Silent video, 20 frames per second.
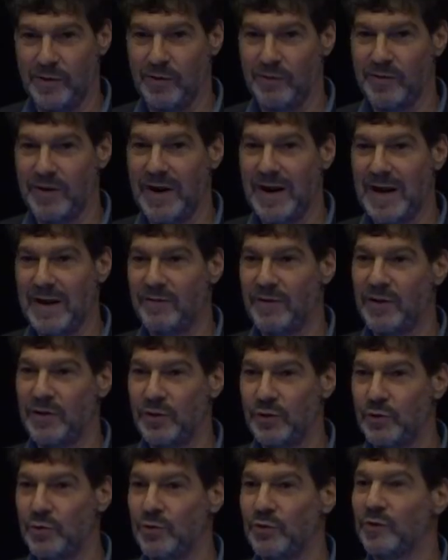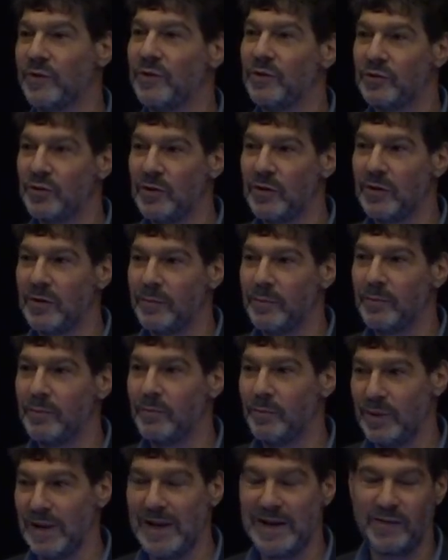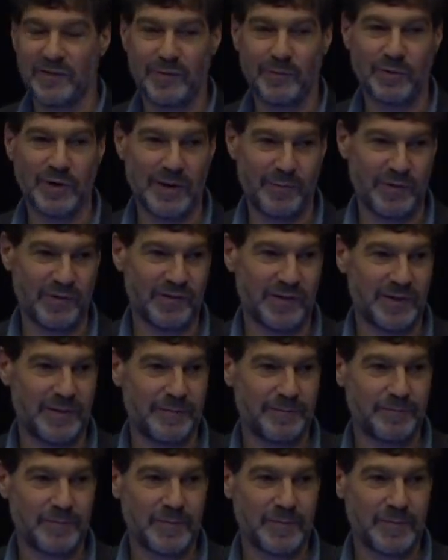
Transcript: over having used the term black supremacy.